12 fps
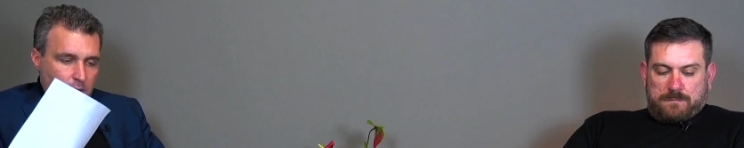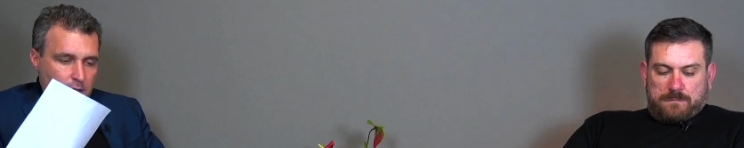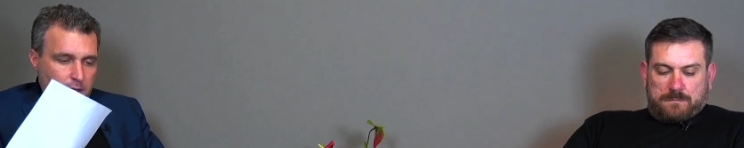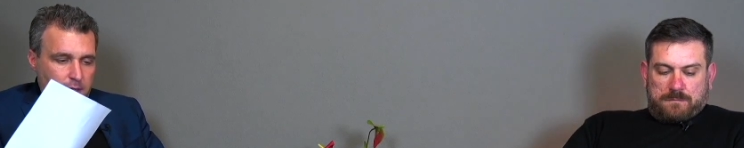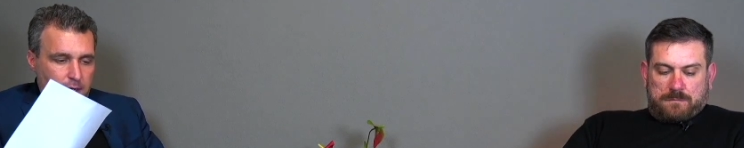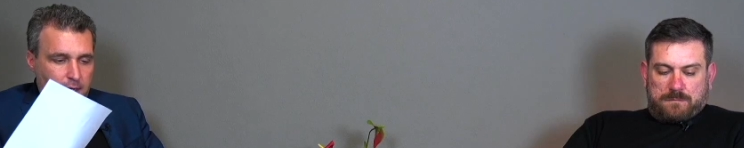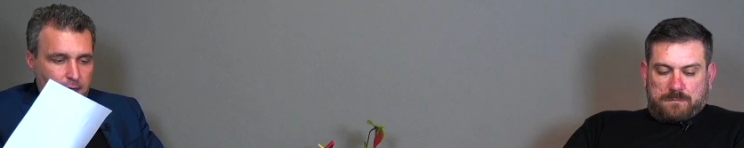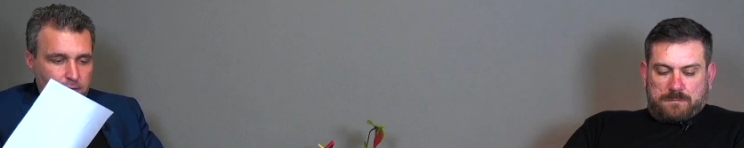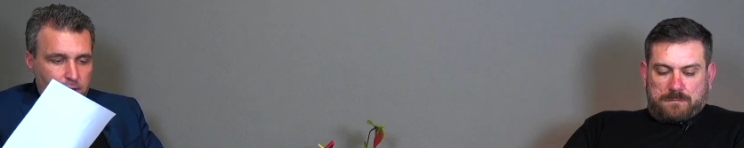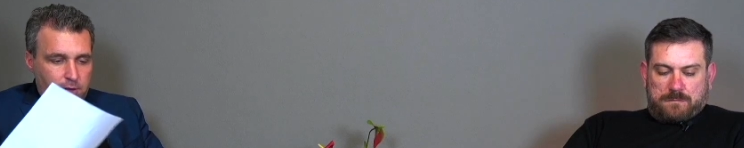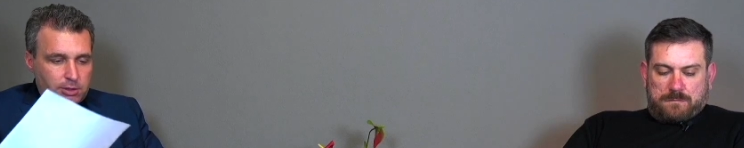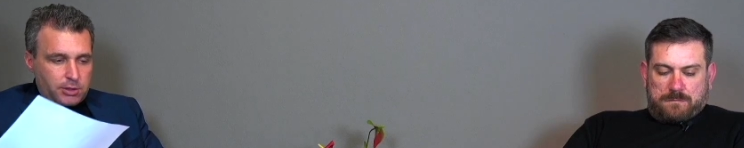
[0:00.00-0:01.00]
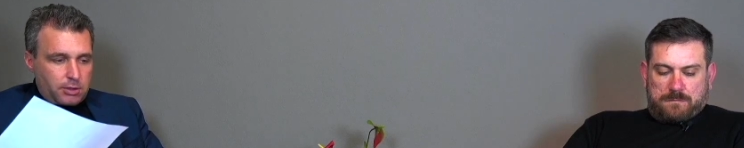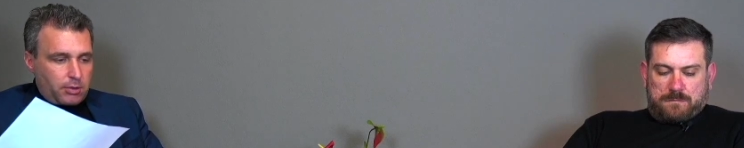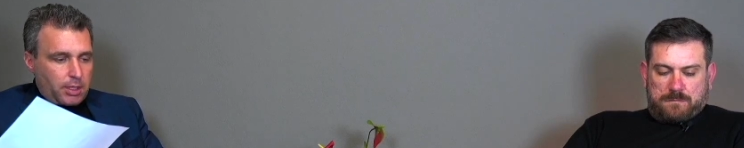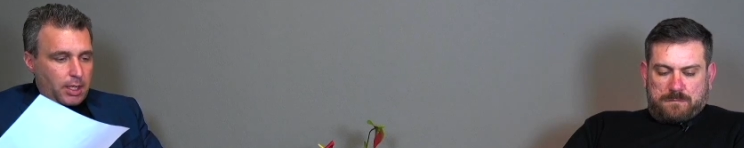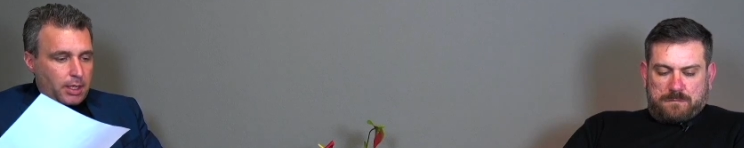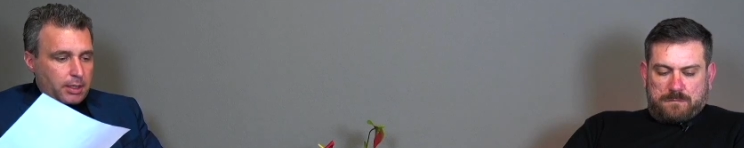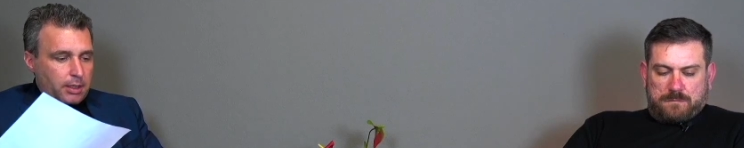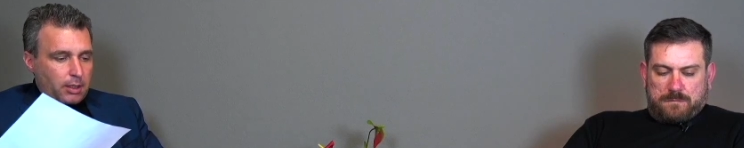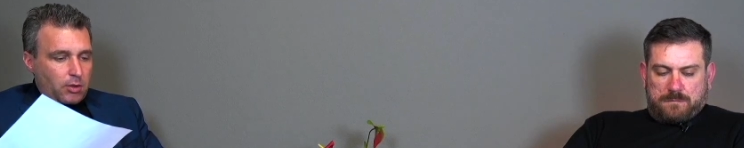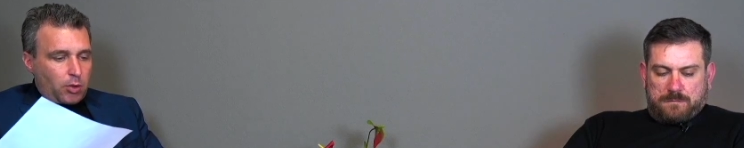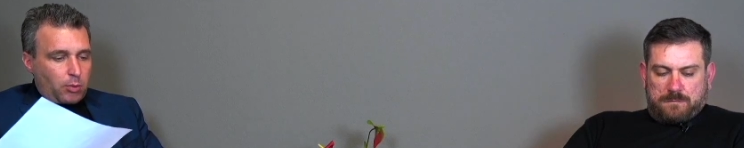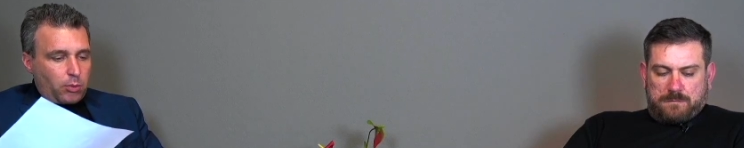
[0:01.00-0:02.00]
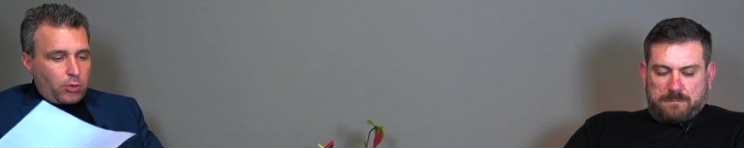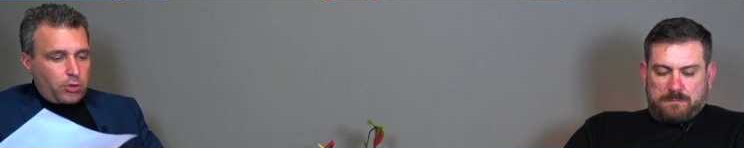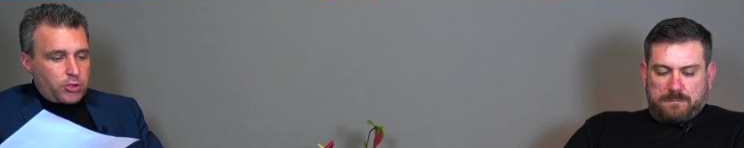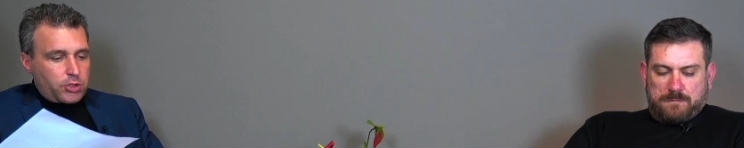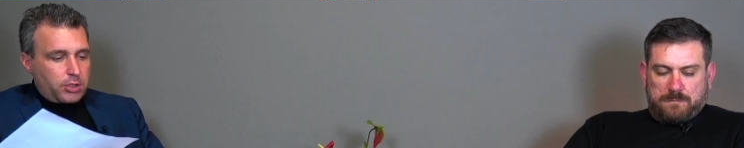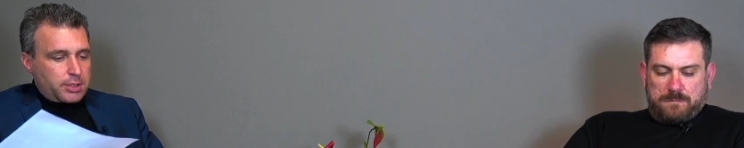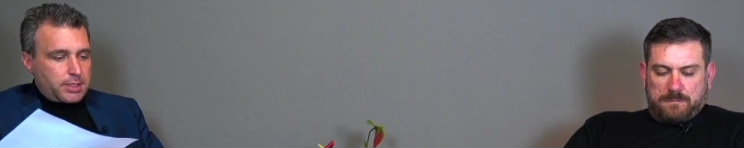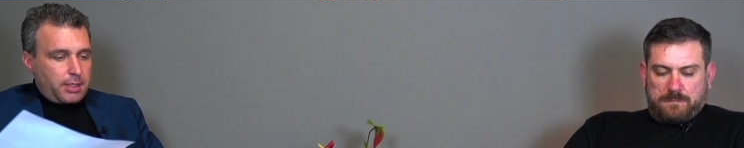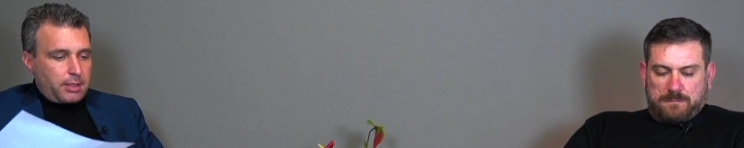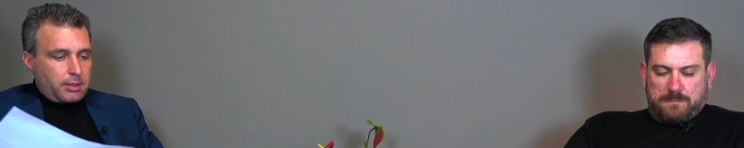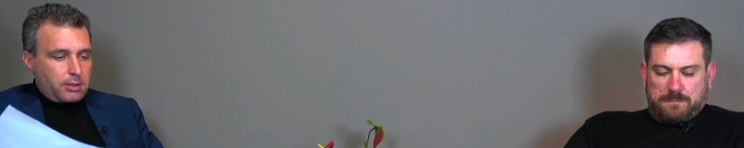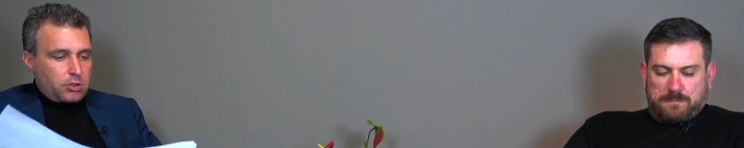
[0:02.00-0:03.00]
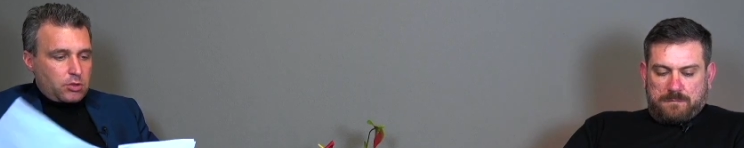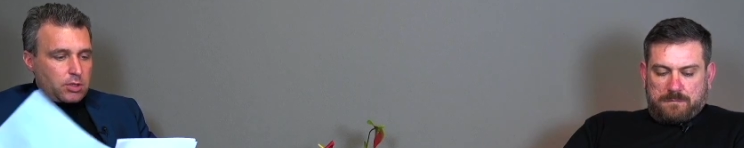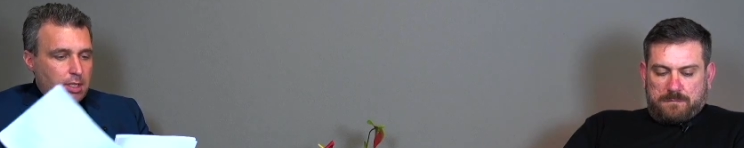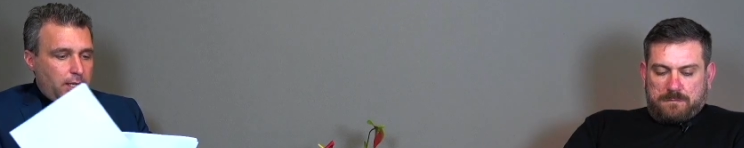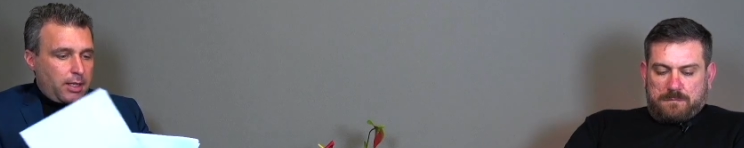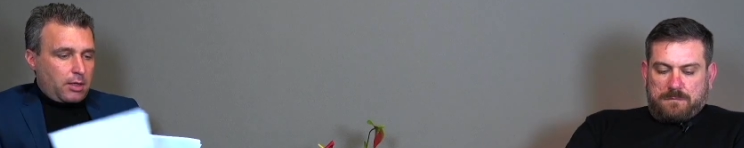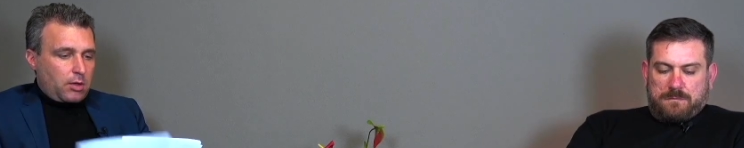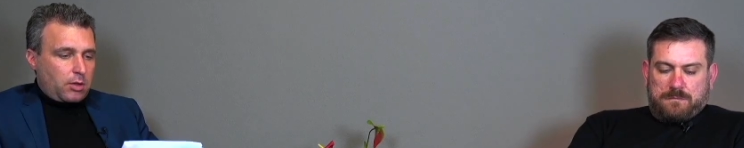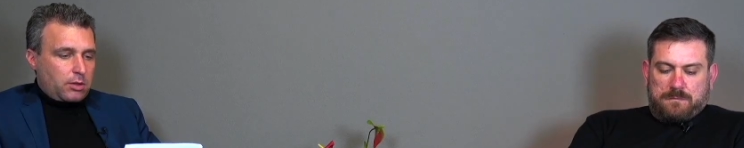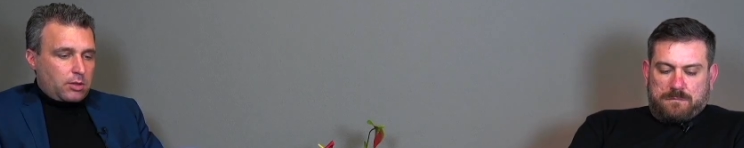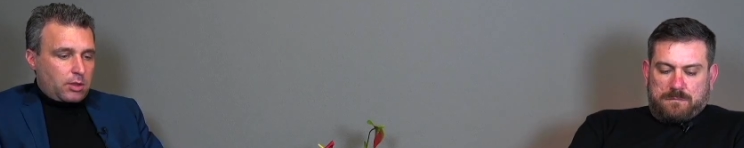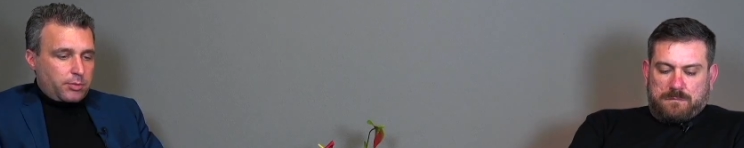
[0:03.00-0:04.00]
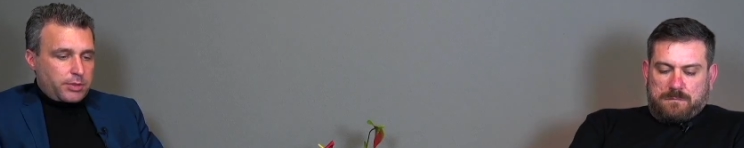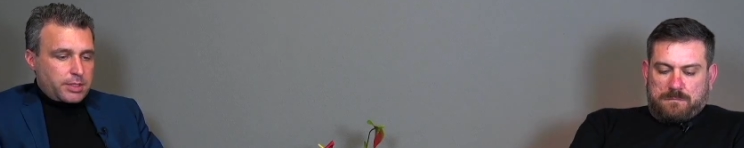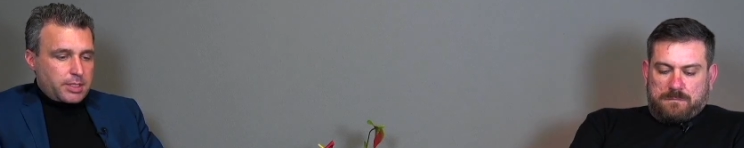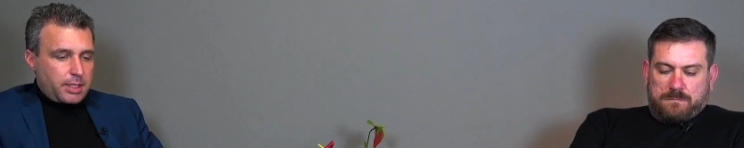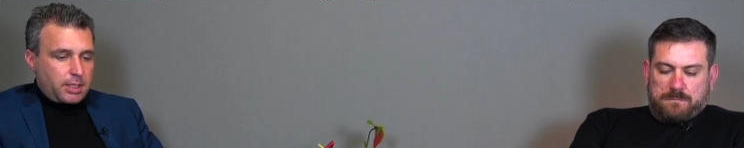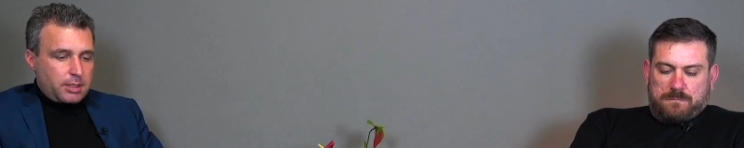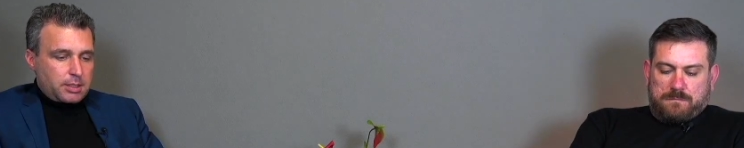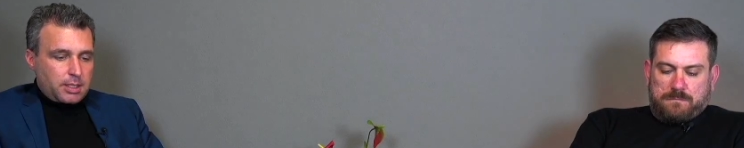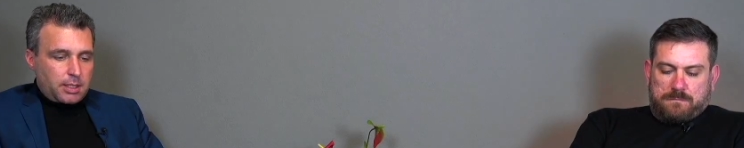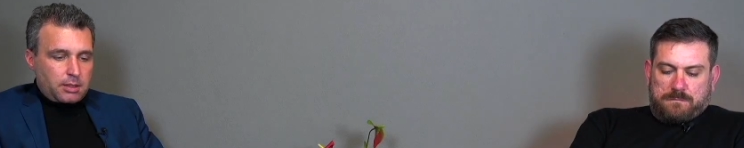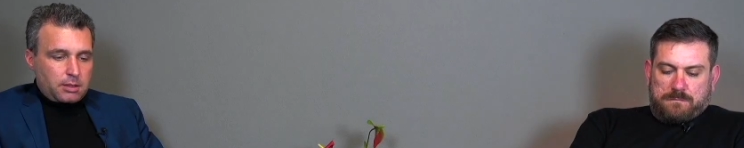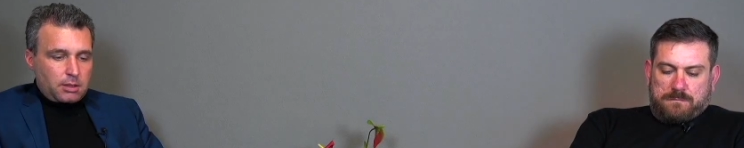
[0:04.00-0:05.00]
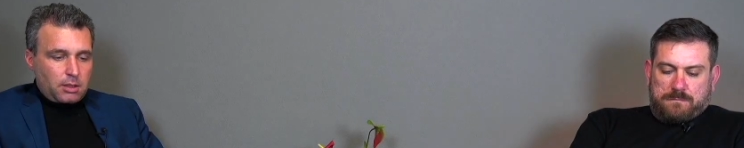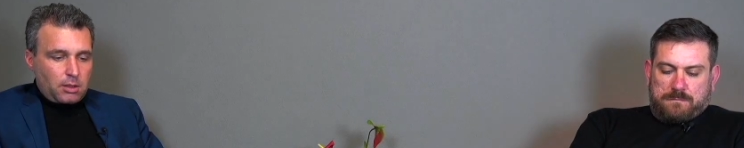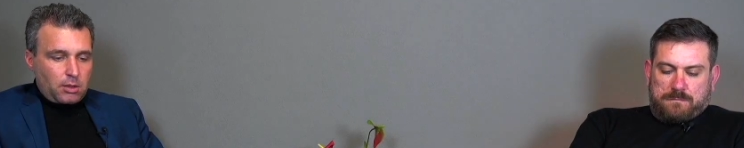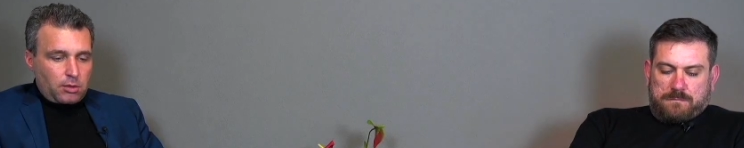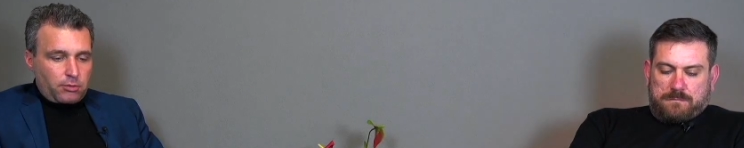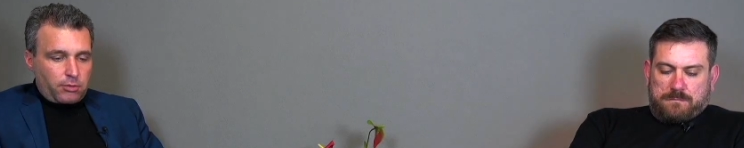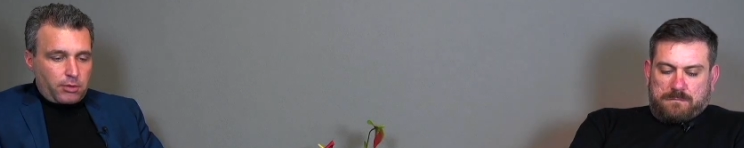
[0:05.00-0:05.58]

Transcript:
Speaker 1: Then I have a question regarding a commercial tenant. Should a landlord compensate the tenant for